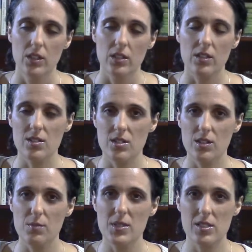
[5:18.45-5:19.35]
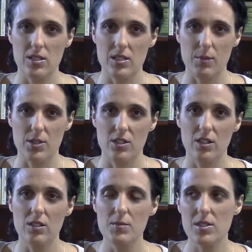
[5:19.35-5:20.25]
Now here's another misconception.
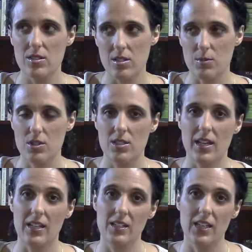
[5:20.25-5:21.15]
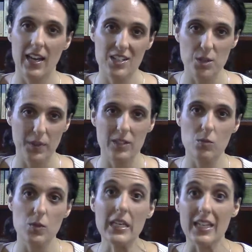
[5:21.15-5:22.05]
The other misconception is I can catch up on
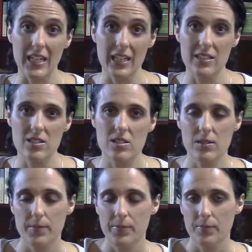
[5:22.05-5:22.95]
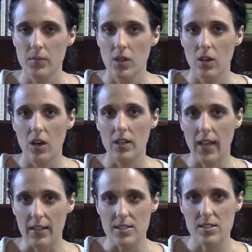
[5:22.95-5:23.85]
the weekends.
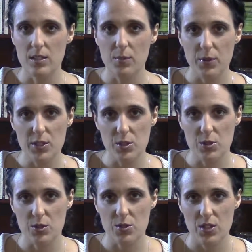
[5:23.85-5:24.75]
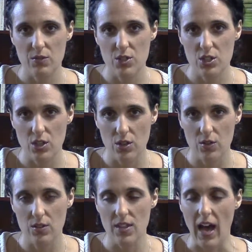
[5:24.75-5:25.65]
Again, sleep researchers have
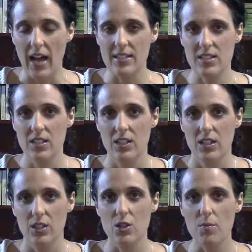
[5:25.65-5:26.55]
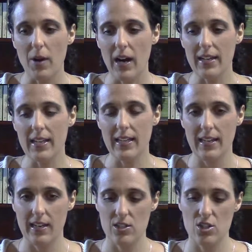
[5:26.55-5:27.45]
shown that your body can
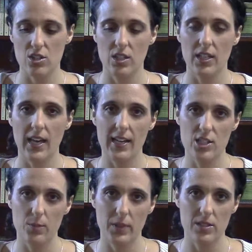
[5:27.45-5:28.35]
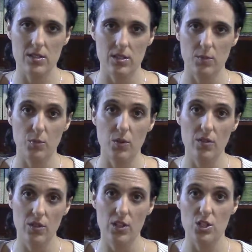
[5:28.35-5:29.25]
actually catch up on sleep
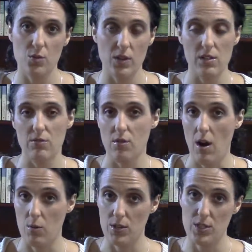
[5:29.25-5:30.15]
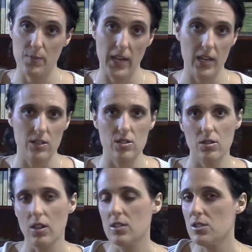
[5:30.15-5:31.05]
within a 24-hour span.
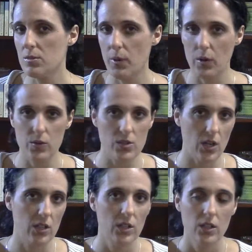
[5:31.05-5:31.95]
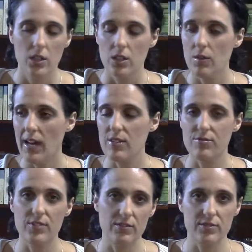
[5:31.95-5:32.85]
So let's suppose that you had a
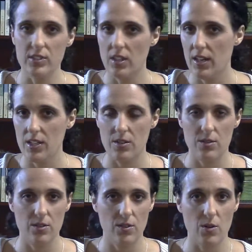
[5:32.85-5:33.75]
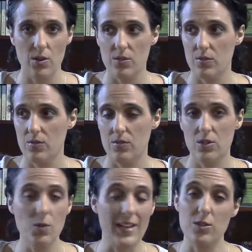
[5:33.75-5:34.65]
fitful night or
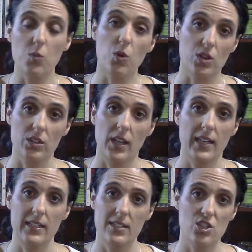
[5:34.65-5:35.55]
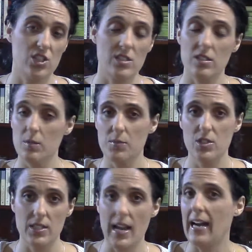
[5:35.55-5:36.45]
you had to work late and just sleep
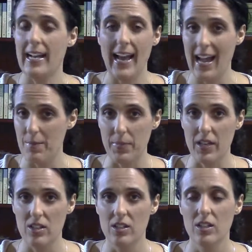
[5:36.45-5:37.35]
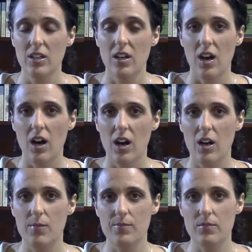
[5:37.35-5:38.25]
did not happen.
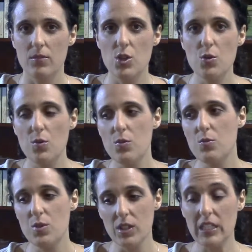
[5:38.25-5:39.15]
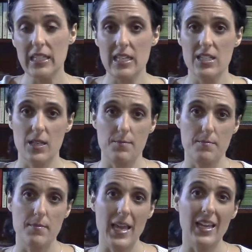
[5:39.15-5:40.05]
You really need to
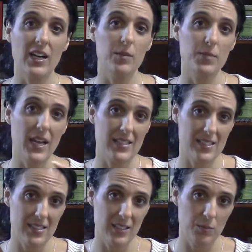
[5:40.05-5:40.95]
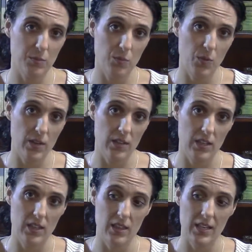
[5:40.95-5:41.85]
make up that sleep
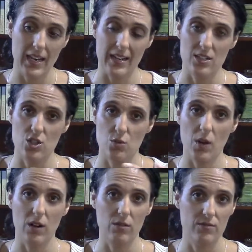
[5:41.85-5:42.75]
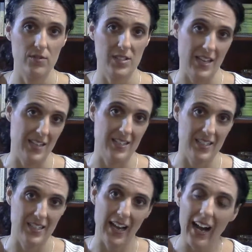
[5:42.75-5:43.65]
within the next 12 to
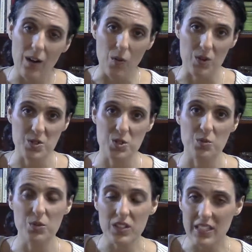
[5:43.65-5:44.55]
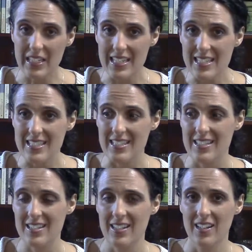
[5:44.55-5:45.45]
18 hours. There really
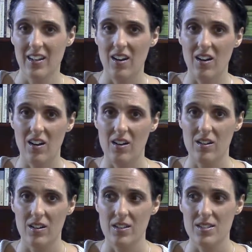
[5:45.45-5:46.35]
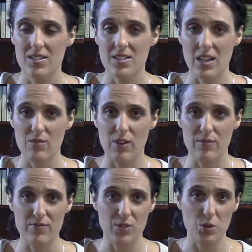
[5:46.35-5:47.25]
isn't a save
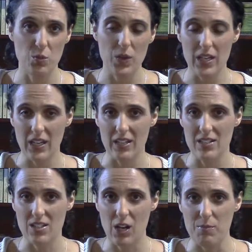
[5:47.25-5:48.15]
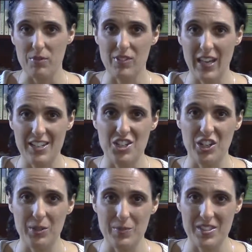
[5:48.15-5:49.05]
up for the weekend type of catch
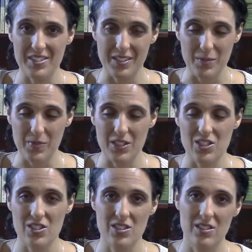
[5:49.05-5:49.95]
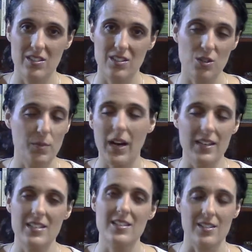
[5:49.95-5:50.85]
up sleep. That just, your
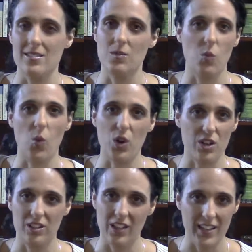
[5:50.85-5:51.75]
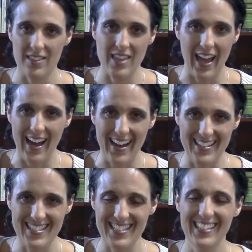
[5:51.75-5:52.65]
body doesn't work like
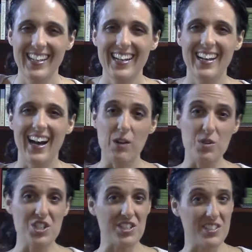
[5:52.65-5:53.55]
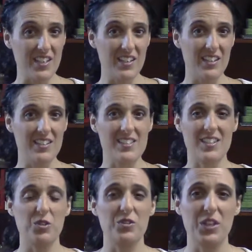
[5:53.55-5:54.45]
that. I wish it did. It's
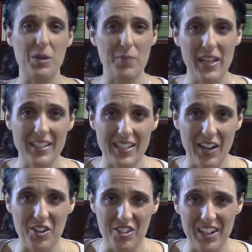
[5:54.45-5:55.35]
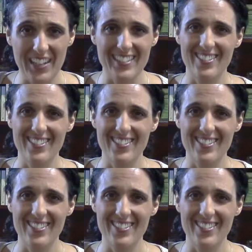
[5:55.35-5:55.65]
kind of like a bank account, right?